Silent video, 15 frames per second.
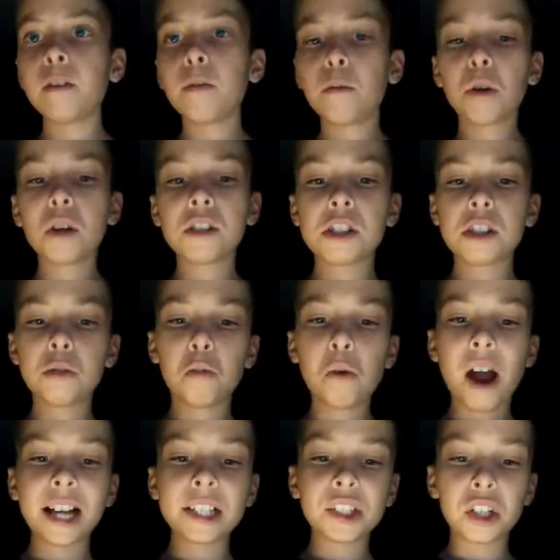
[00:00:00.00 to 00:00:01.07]
was the
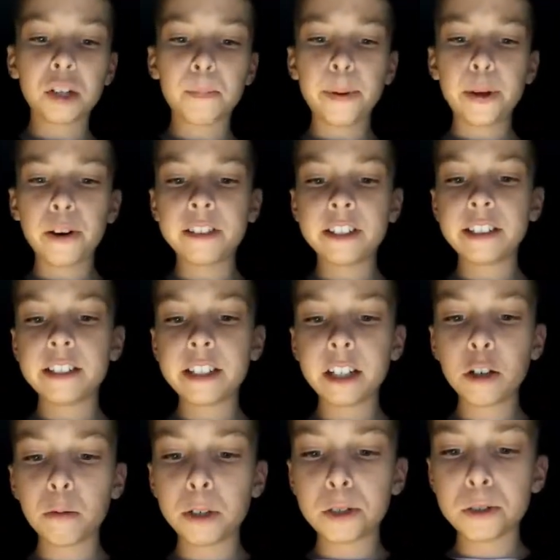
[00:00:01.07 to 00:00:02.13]
wax on the purity
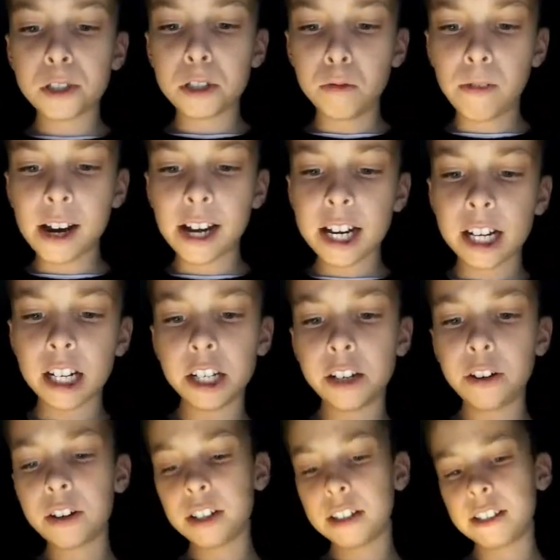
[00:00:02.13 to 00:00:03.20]
seal, which was the red colour
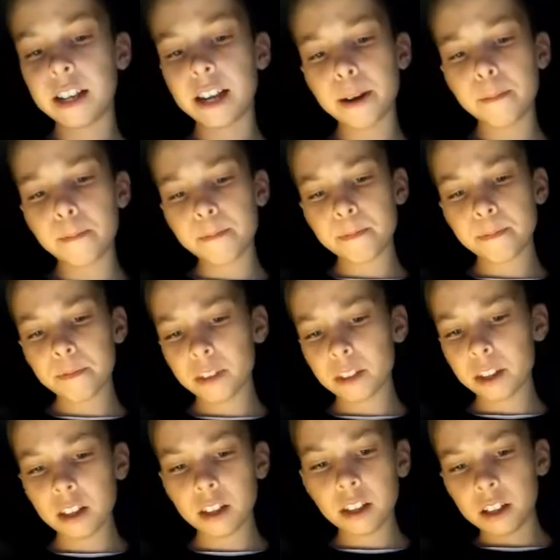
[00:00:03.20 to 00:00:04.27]
you could see.
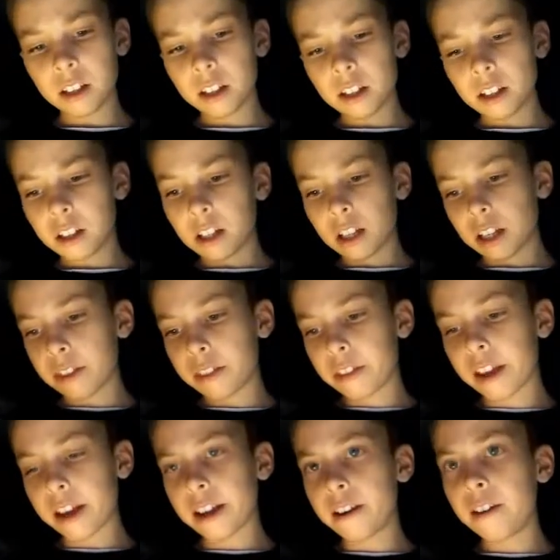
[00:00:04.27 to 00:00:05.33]
And
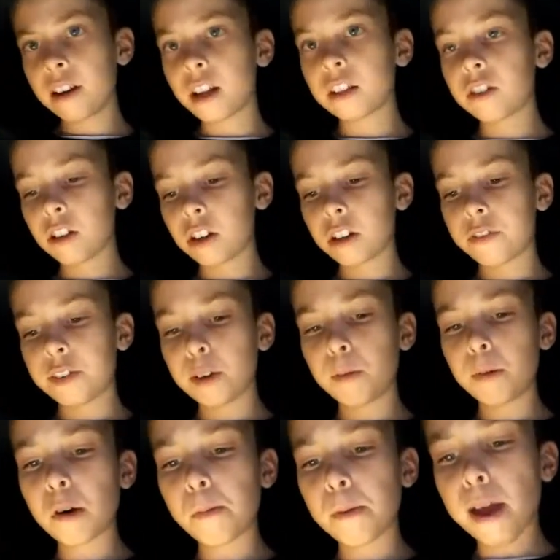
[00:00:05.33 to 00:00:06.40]
then, I don't know if you
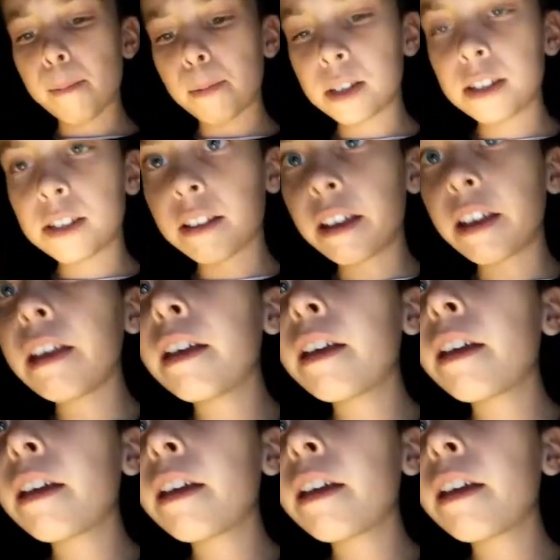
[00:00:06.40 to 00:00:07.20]
will be able to see,